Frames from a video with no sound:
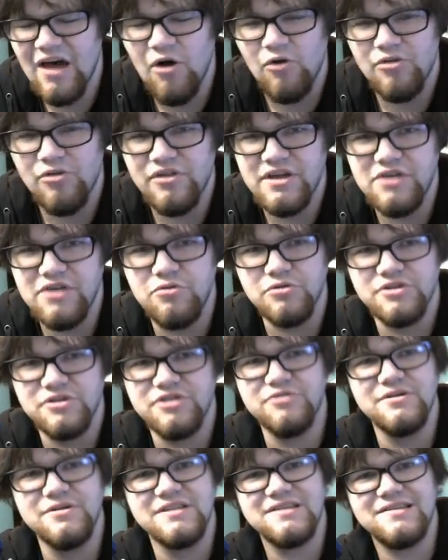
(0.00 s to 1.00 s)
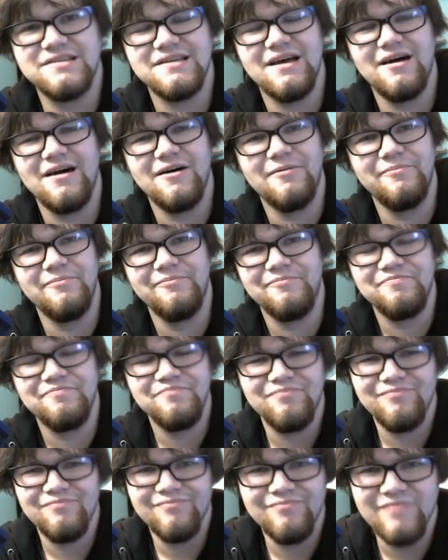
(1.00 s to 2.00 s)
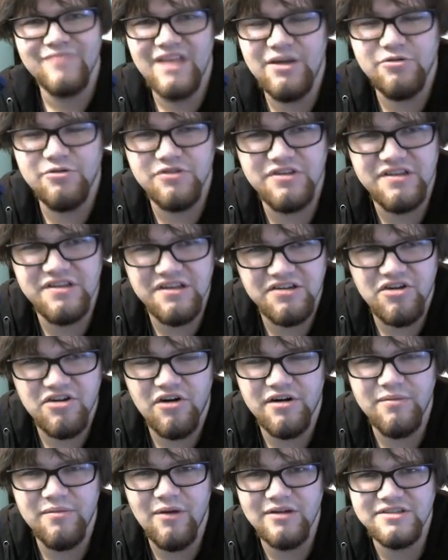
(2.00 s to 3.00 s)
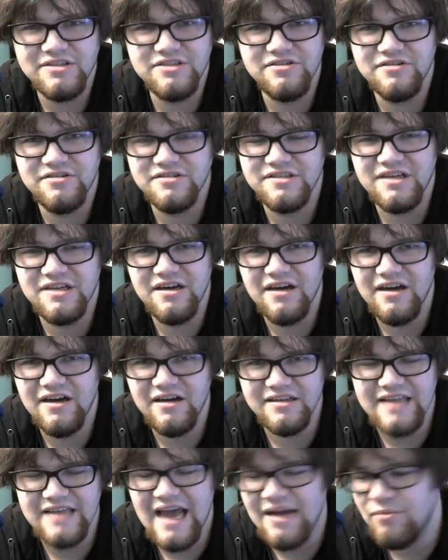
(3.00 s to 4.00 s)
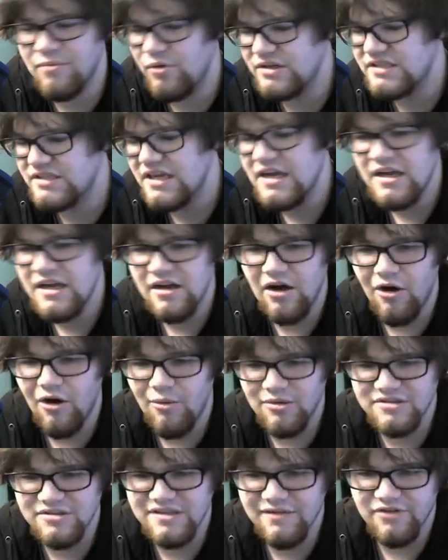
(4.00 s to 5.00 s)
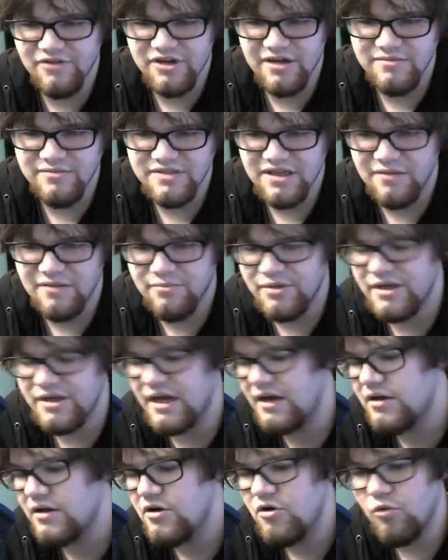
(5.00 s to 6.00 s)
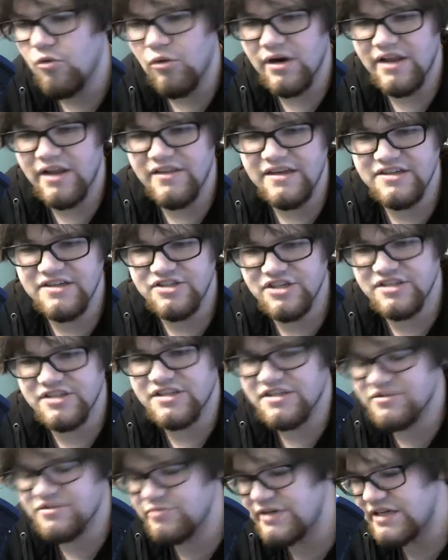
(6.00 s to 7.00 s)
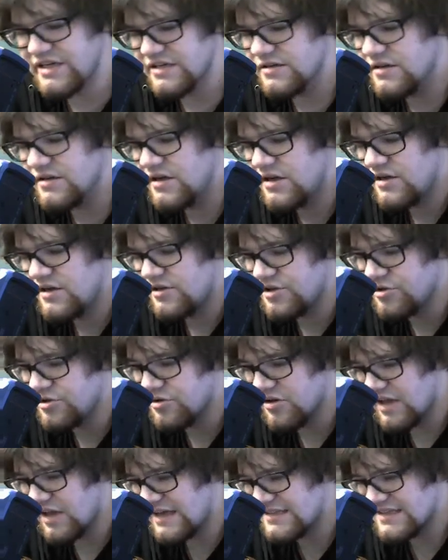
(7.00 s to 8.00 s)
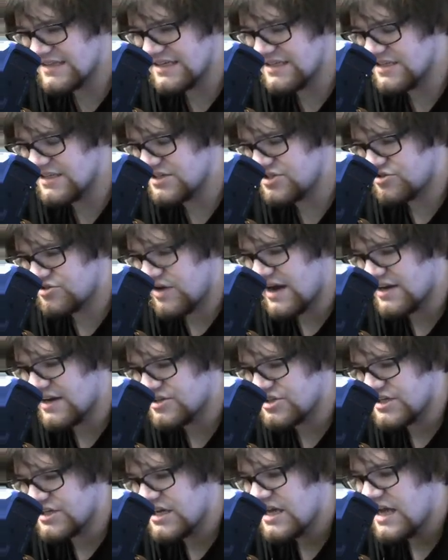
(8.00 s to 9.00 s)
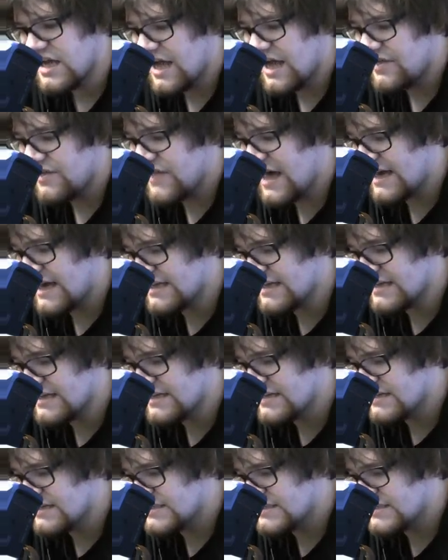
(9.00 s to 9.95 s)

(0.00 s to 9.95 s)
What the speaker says: equal to its equal to the discarded monster's attack points almost never comes up. But yeah, 1 of these just because we can utilize it in this strategy. And that is